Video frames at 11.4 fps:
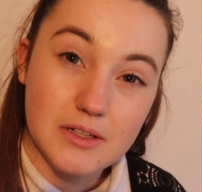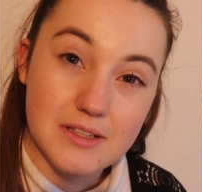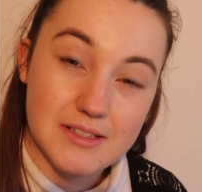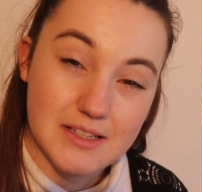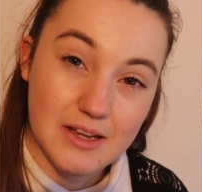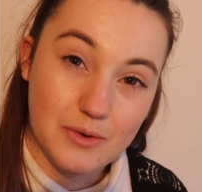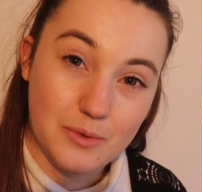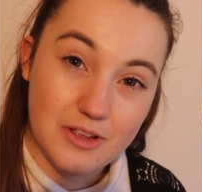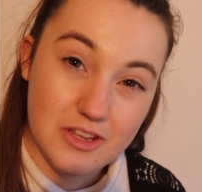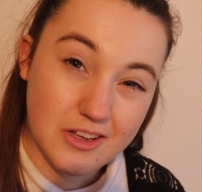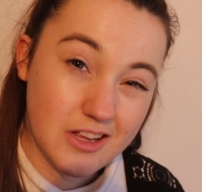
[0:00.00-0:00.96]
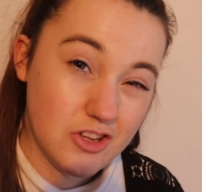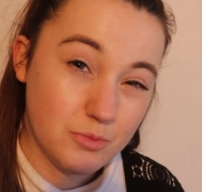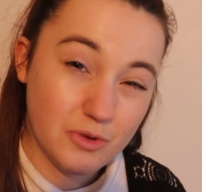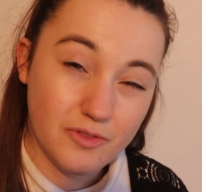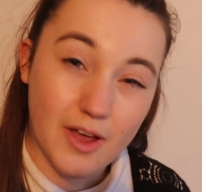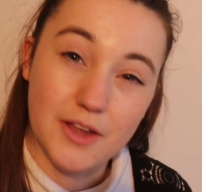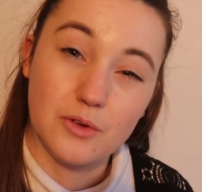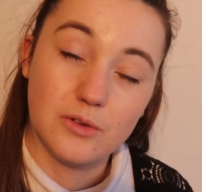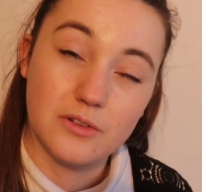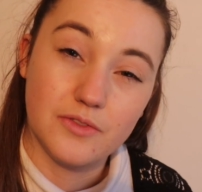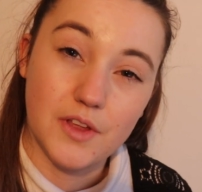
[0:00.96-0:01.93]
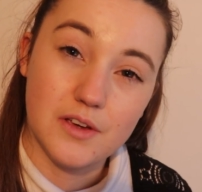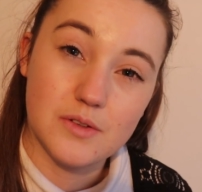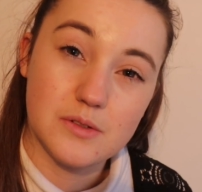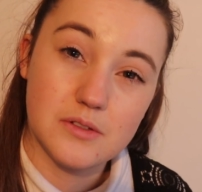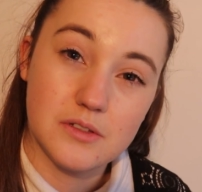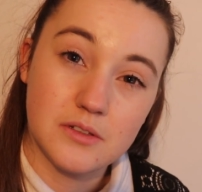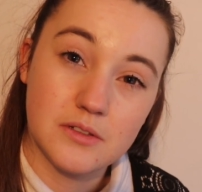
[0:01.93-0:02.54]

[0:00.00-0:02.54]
So, can you provide all of those?